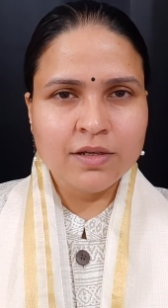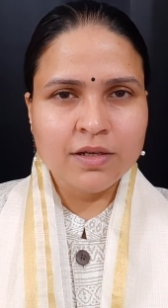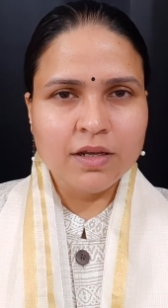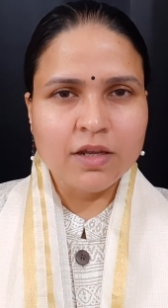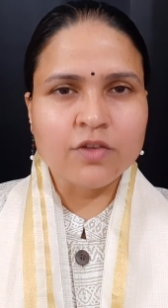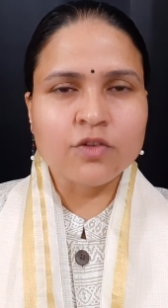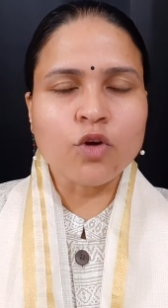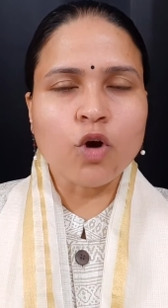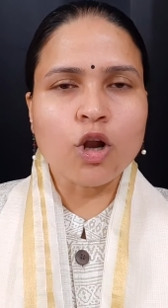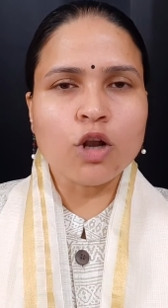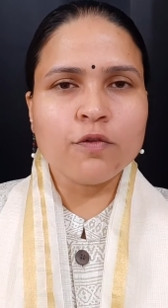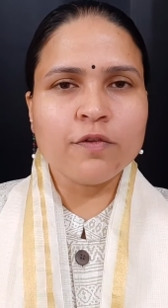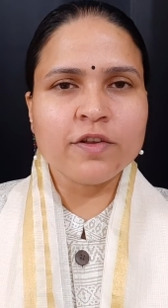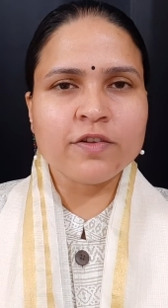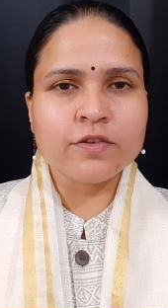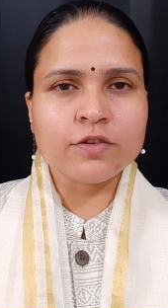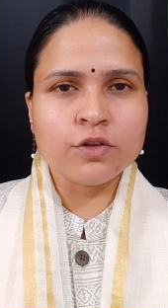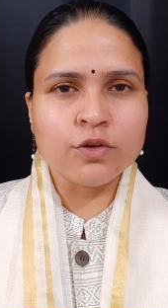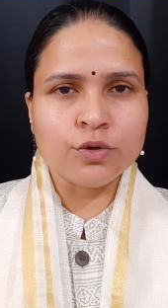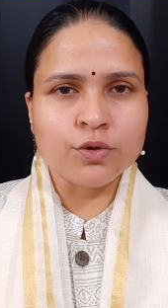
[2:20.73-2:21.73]
is
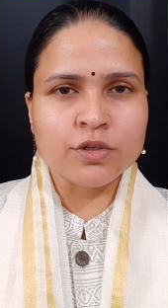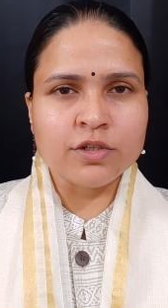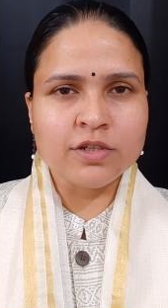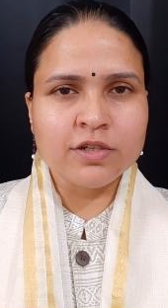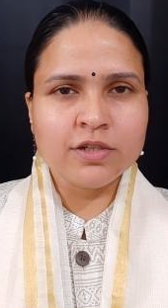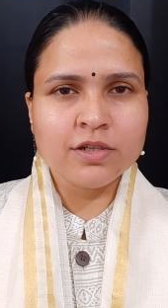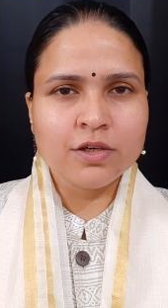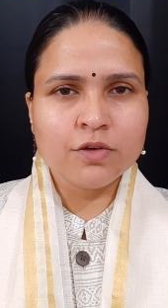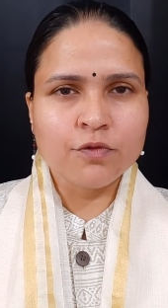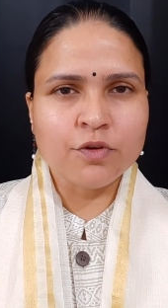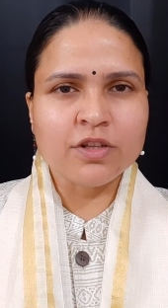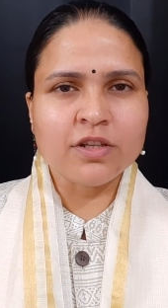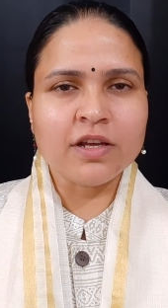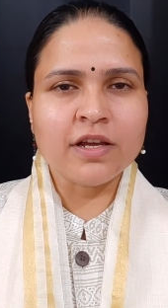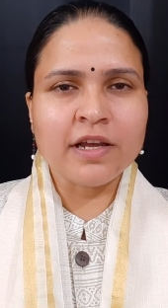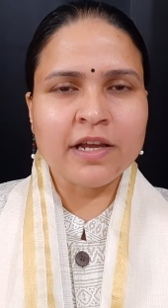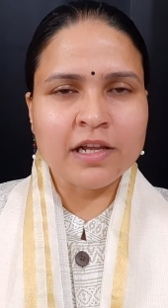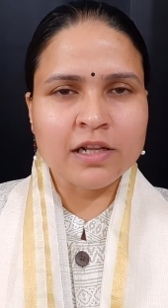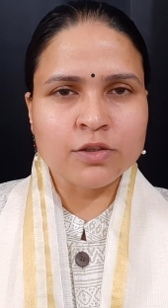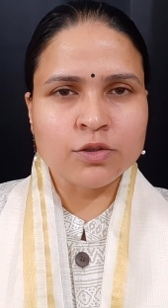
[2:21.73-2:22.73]
always good for the
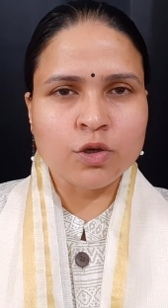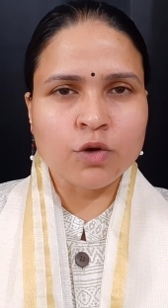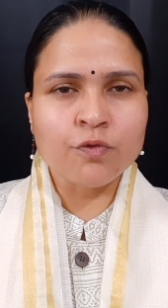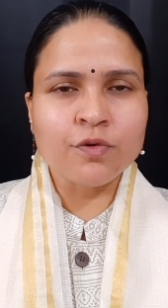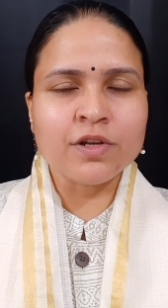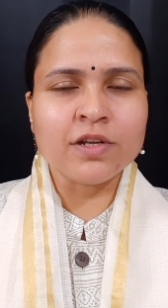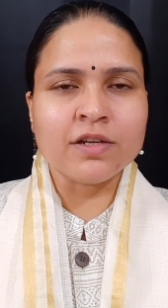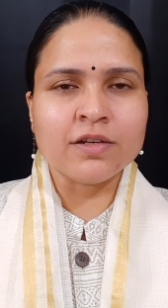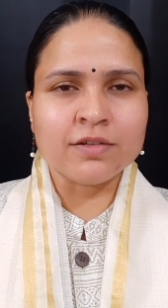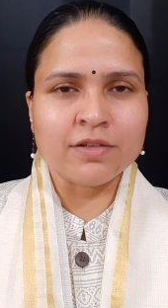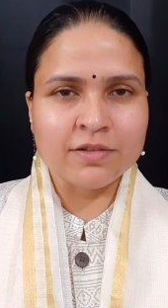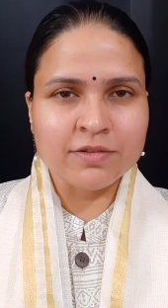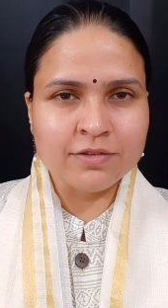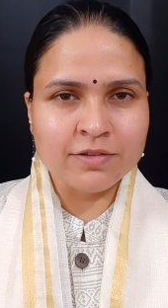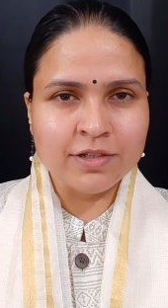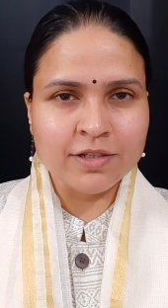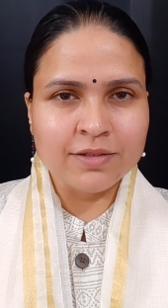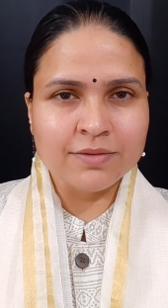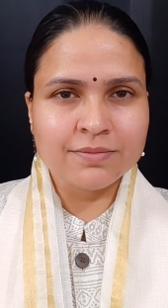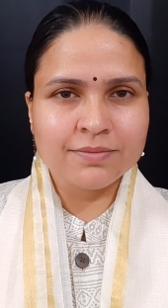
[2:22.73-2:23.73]
health of an
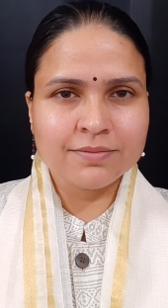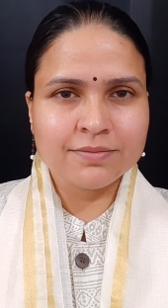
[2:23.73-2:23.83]
industry.